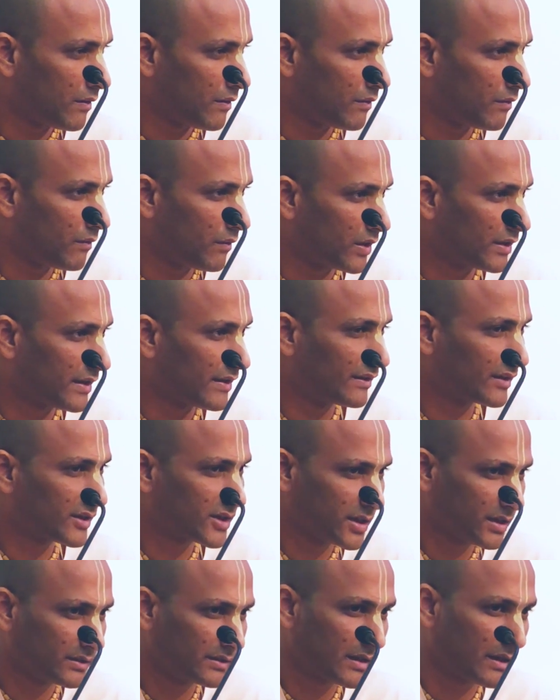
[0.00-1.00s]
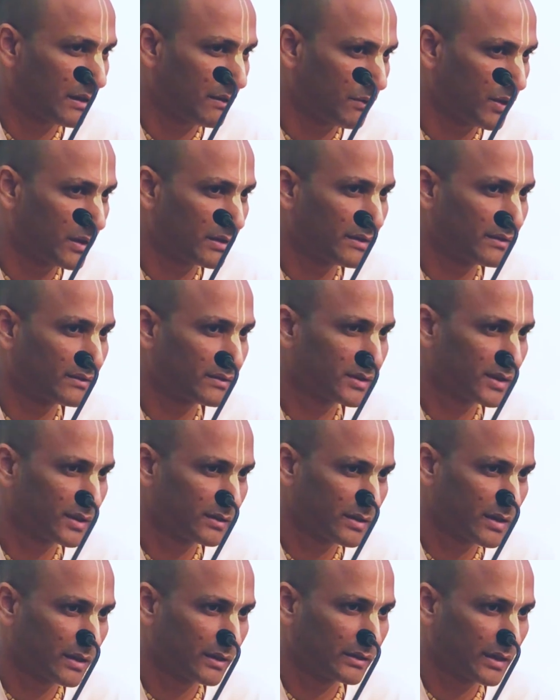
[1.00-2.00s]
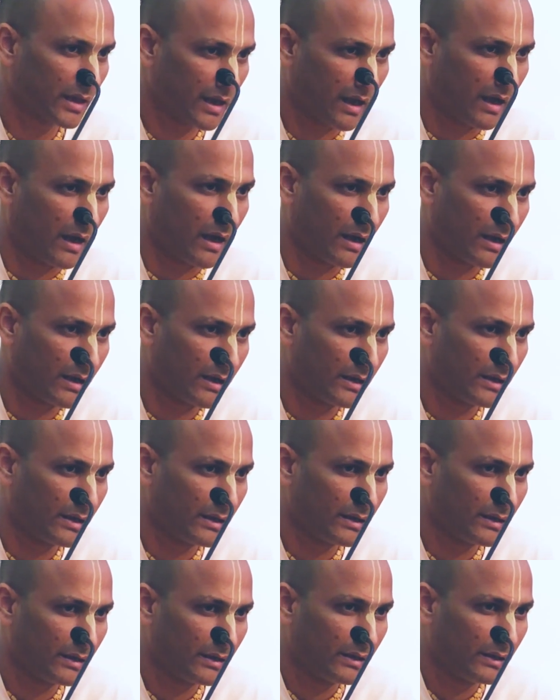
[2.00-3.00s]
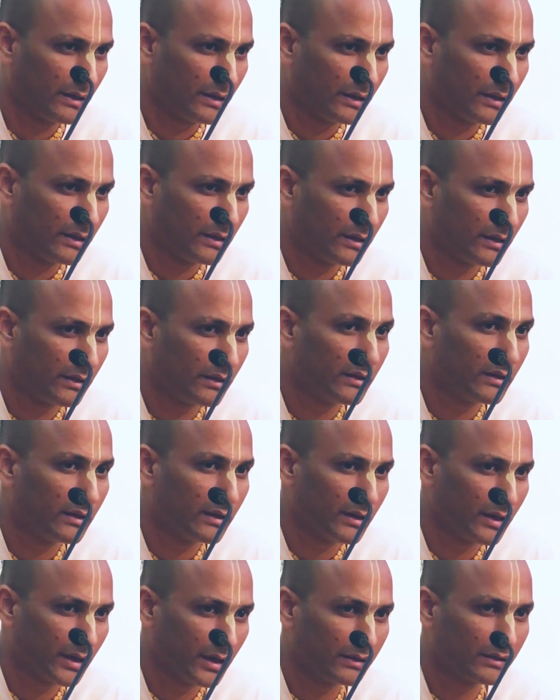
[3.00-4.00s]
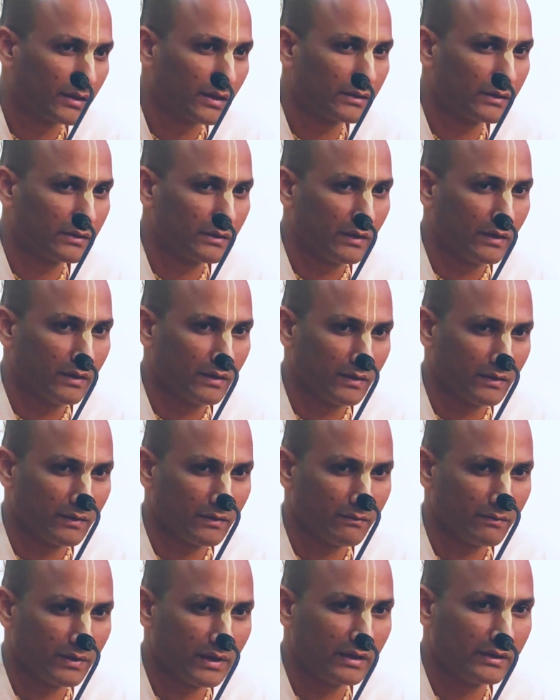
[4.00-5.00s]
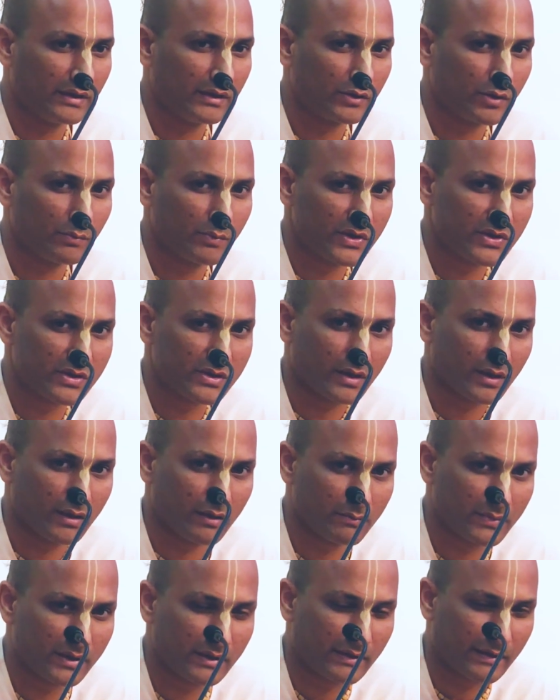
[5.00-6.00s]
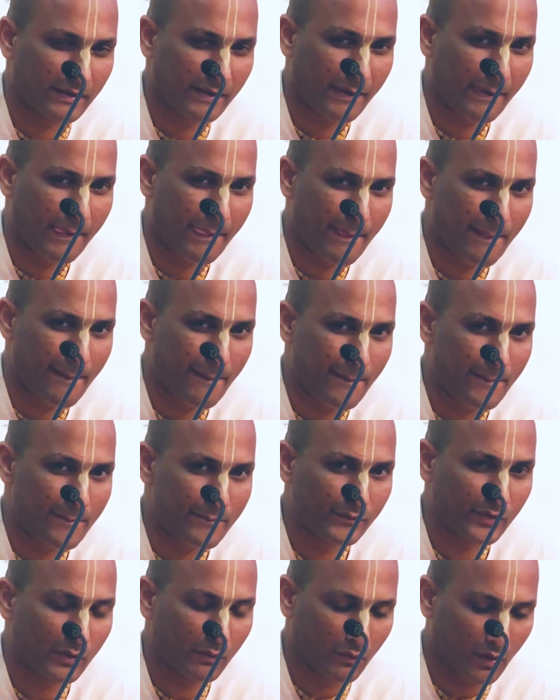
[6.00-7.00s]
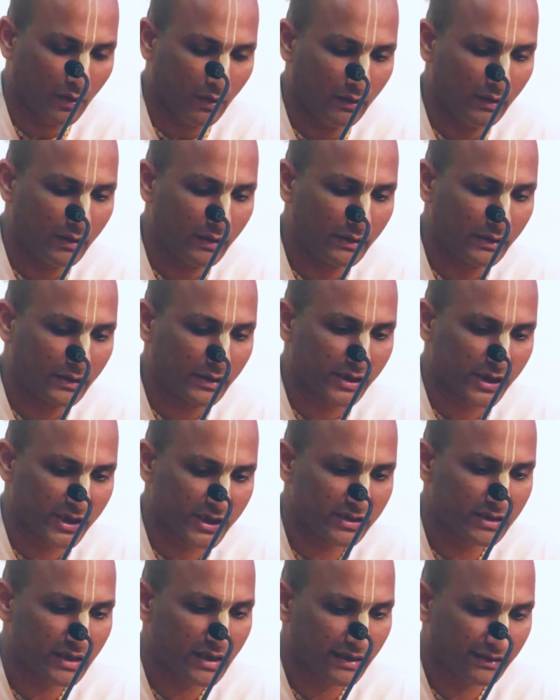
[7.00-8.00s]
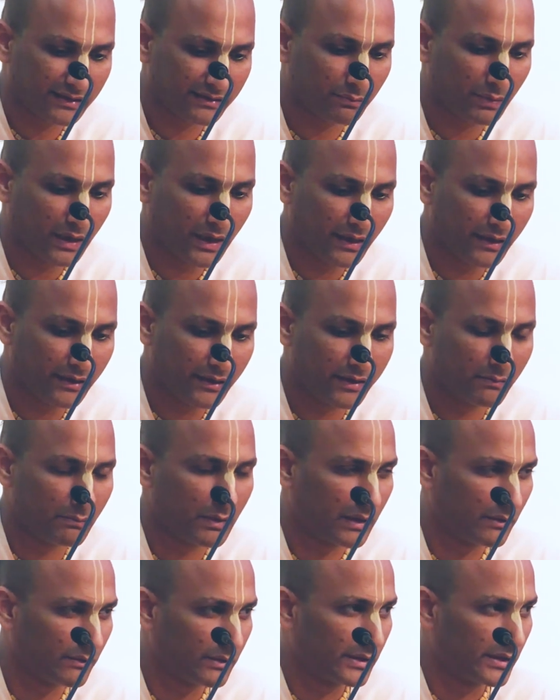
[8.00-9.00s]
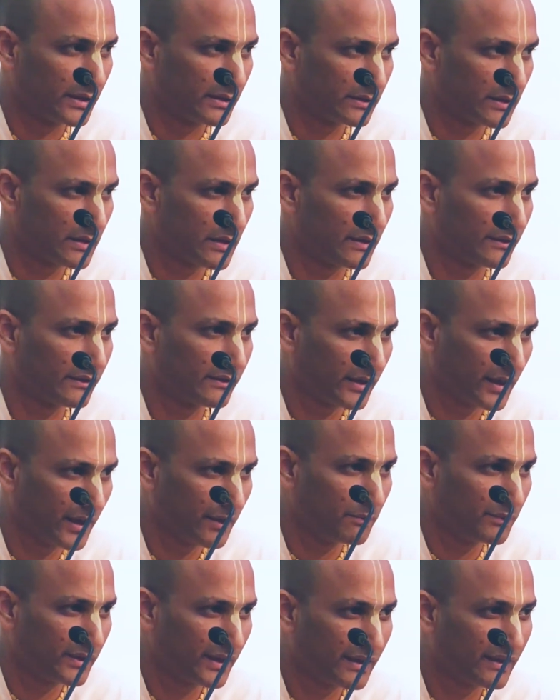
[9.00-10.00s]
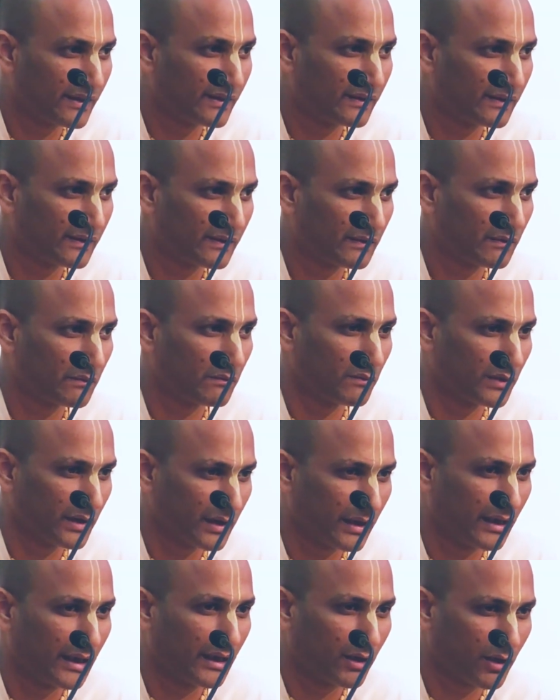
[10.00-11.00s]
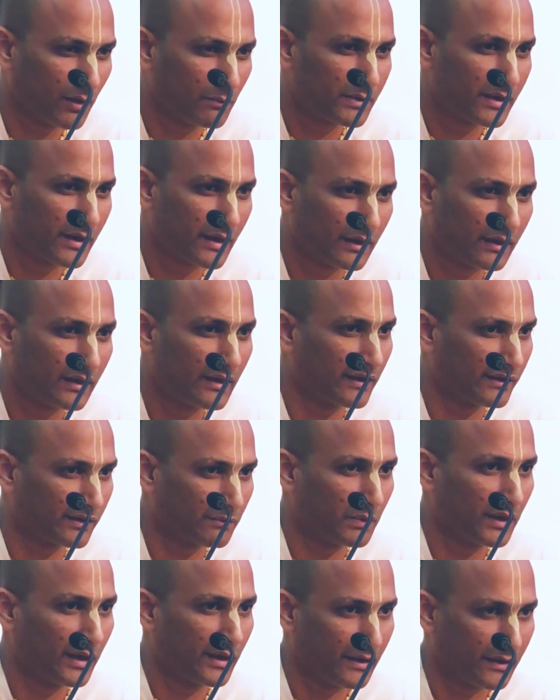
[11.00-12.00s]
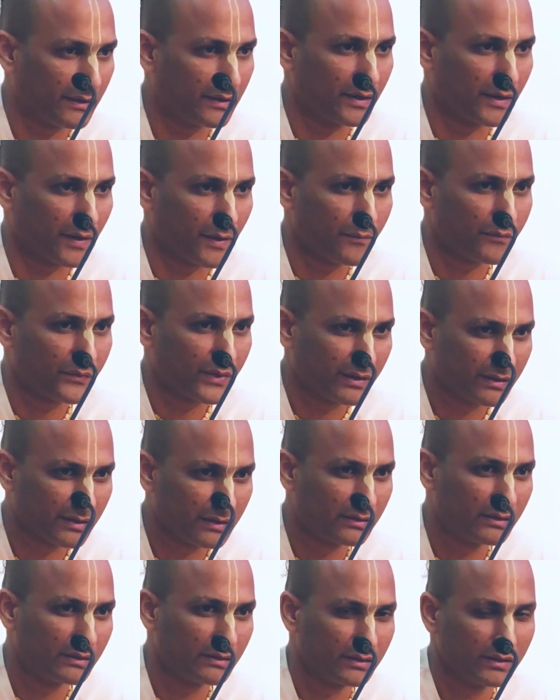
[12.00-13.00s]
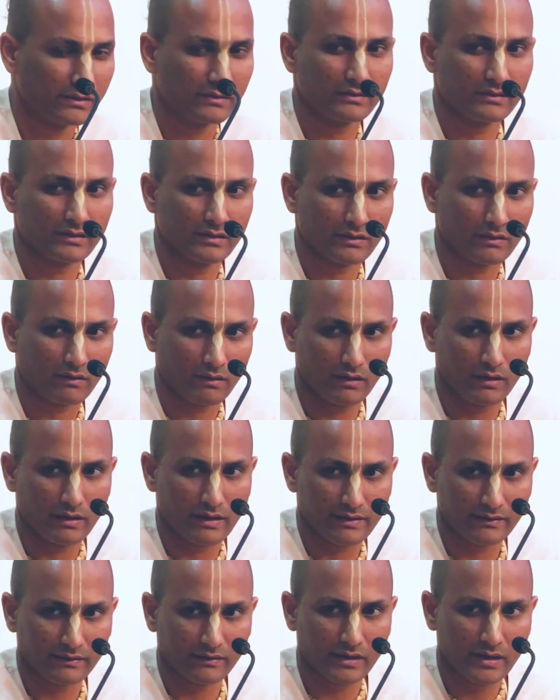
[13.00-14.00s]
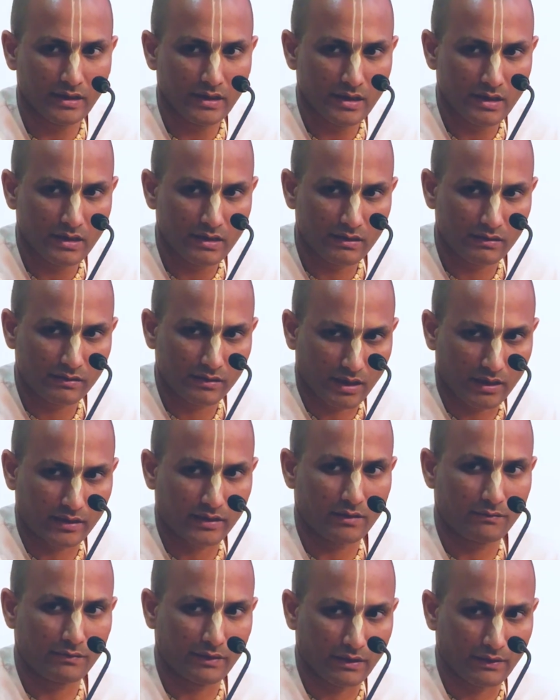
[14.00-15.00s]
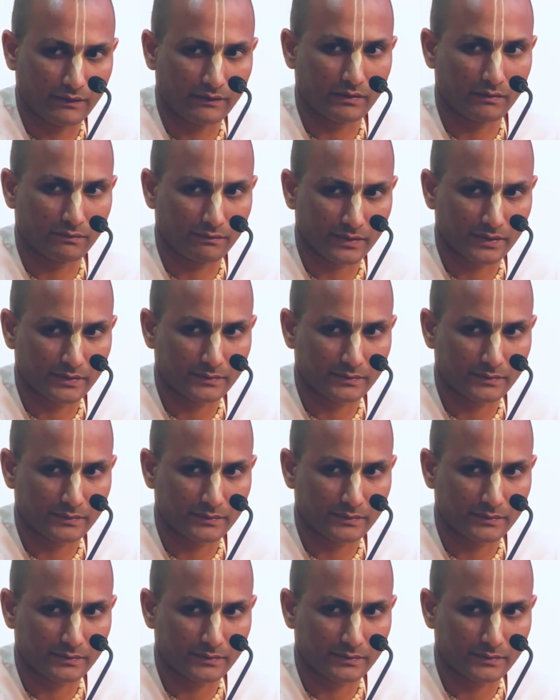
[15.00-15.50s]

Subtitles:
what is Kshetra, what is Kshetrajna. Etad Veditum Ichchami. So what Krishna explained in Bhagavad Gita, same thing is very elaborately explained here. And this is called as Sankhya philosophy,